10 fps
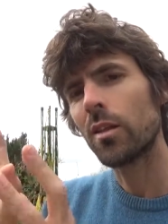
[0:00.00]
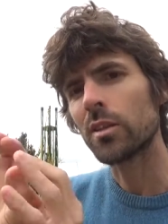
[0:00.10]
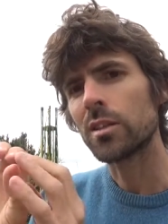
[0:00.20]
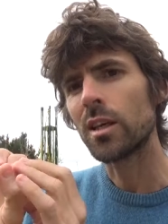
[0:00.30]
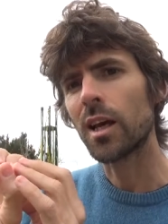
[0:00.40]

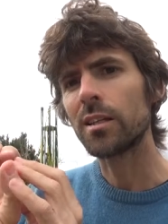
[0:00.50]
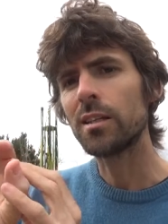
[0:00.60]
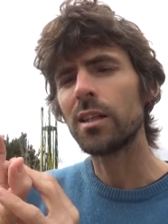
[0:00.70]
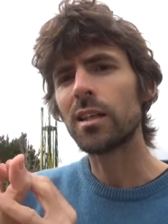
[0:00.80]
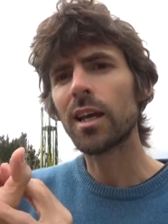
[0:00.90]
there's the
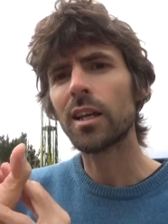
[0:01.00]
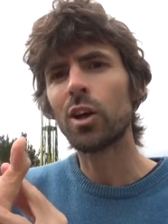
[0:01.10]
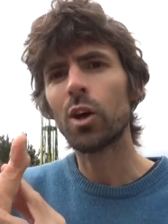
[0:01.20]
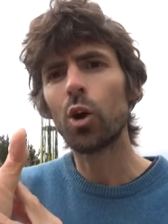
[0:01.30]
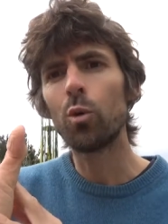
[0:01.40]
idea it can
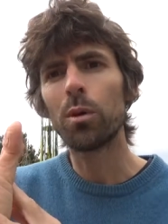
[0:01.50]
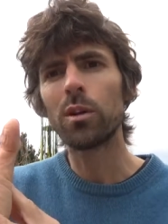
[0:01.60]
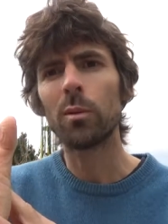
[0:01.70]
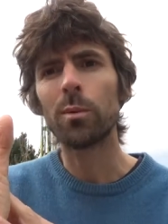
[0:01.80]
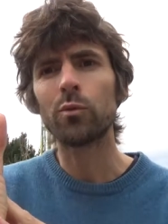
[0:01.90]
open
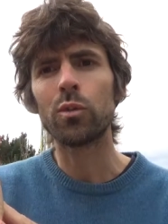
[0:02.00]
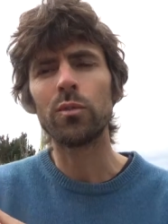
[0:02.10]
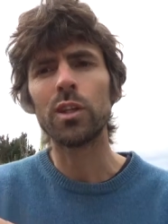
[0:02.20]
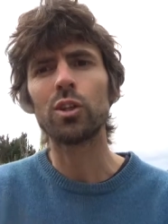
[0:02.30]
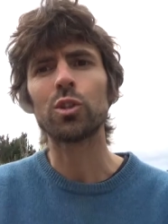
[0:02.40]
up and
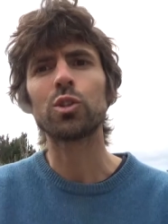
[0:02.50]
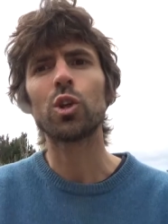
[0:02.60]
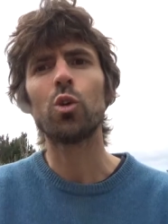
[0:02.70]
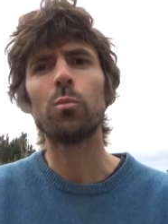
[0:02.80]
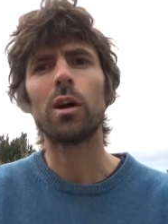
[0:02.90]
reveal
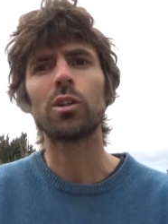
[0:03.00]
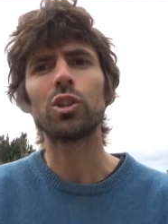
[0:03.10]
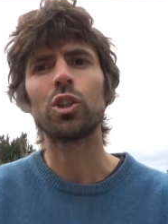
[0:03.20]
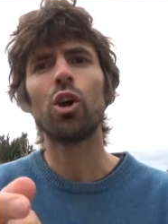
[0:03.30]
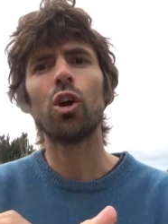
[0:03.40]
so
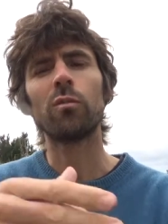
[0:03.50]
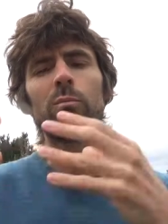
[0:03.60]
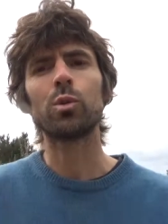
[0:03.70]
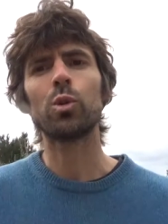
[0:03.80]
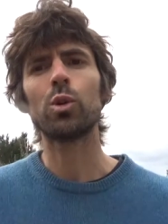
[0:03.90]
much of
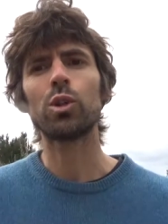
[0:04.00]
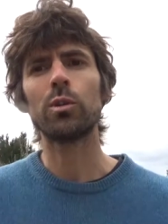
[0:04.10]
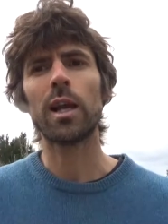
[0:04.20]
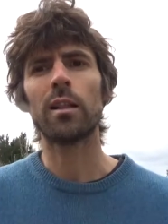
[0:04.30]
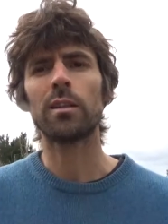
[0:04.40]
broader
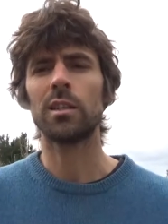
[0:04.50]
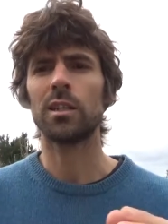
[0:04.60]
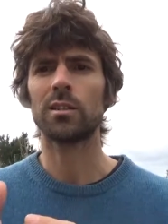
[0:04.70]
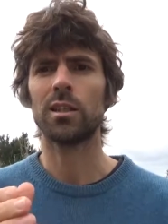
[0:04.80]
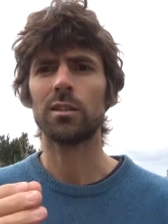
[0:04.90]
reality and
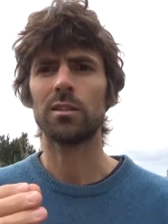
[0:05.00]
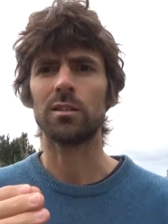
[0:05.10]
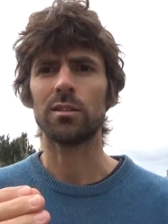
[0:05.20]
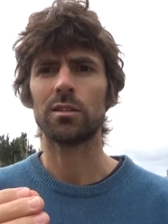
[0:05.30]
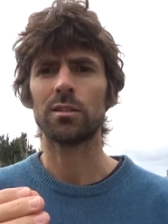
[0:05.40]

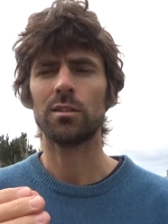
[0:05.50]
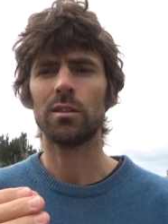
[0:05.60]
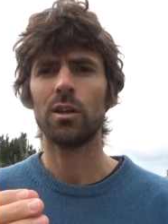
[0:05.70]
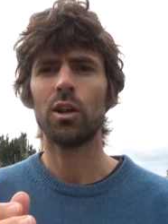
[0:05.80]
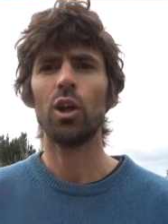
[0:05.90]
existence.
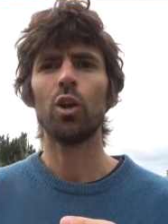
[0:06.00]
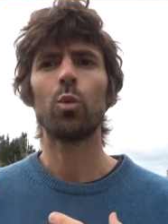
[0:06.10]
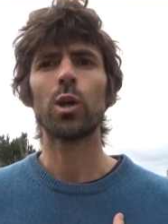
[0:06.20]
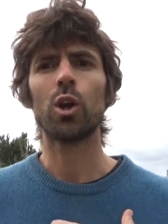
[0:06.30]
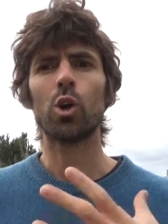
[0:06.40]

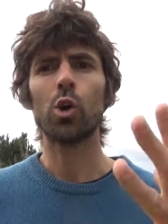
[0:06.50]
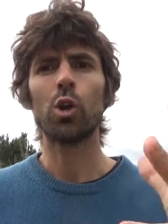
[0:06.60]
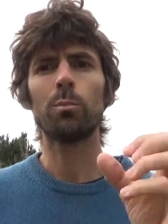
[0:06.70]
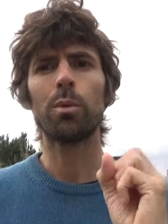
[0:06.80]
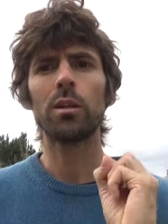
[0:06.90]
We are
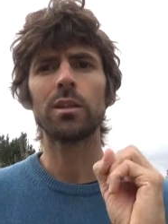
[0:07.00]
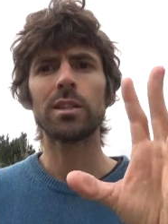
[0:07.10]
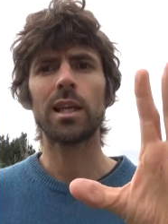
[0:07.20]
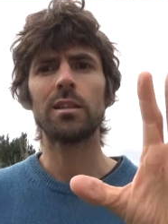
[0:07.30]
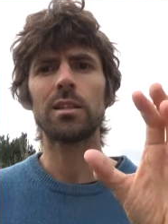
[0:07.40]
all
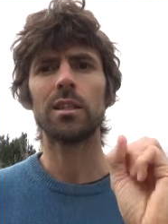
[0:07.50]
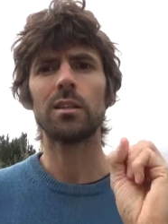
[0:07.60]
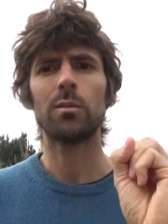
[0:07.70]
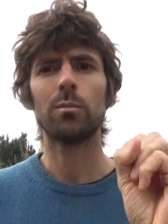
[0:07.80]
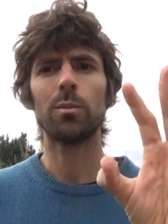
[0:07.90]

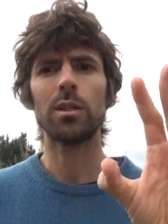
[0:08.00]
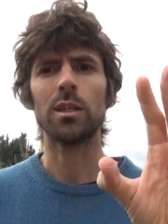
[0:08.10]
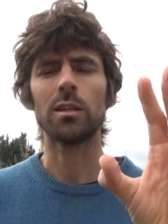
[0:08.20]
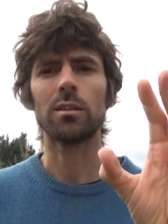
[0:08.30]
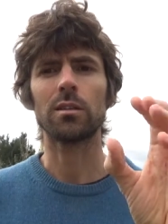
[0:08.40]
pulsating
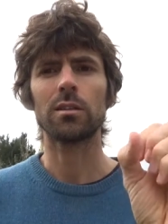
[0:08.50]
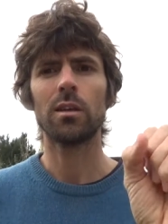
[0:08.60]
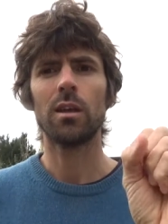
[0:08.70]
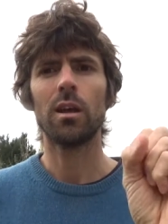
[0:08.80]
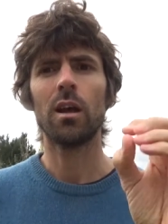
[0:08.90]
beings.
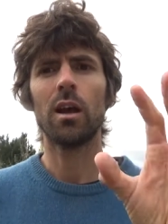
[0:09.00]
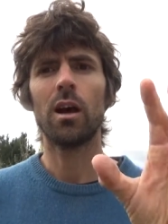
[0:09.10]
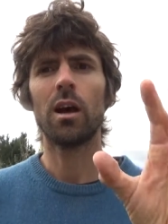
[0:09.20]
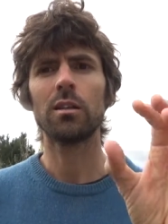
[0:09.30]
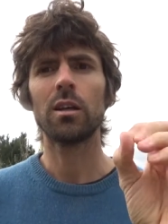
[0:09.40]

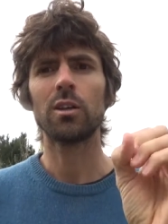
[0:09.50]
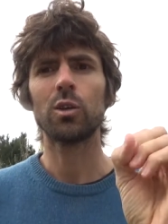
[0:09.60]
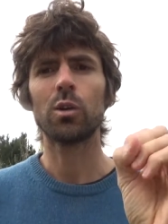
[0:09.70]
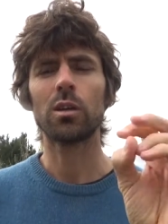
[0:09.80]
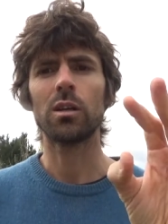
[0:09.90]
Hatha
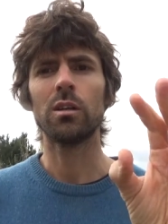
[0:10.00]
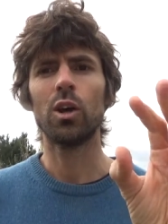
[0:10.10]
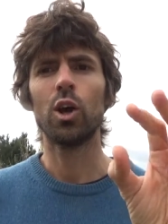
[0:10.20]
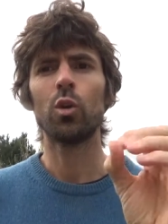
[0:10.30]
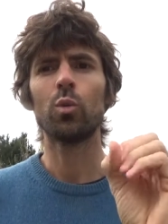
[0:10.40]
Yoga
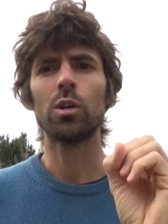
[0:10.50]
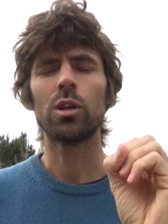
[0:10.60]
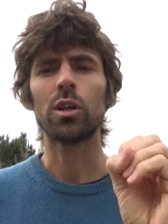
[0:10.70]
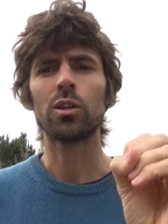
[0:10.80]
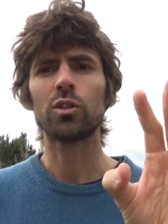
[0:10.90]

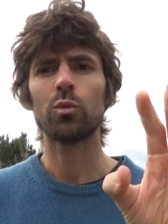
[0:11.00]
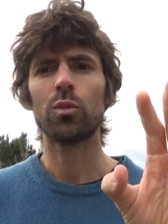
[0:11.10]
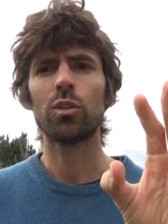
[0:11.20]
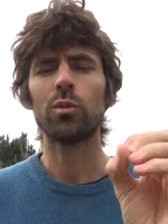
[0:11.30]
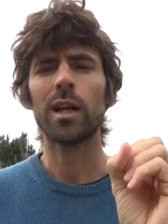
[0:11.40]
works
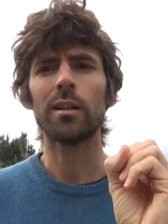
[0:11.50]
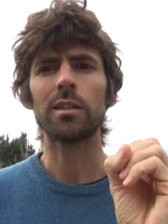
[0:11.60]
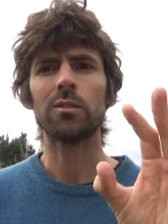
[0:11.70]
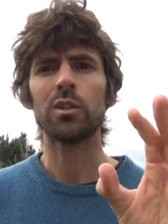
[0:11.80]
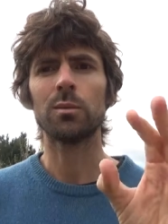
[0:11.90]
with the
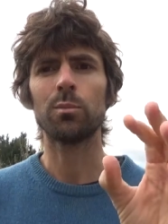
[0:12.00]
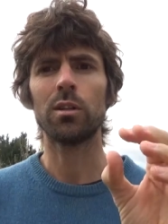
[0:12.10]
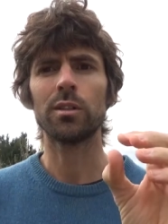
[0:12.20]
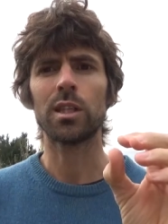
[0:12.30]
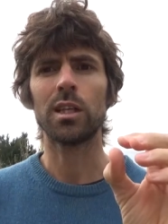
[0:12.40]
reality of this
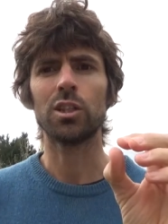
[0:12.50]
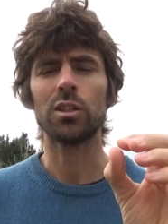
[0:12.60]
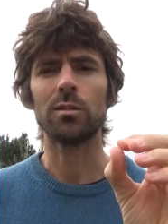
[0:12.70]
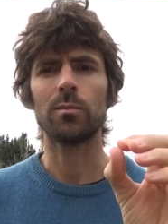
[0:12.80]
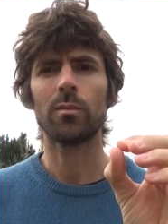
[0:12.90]
pulsation.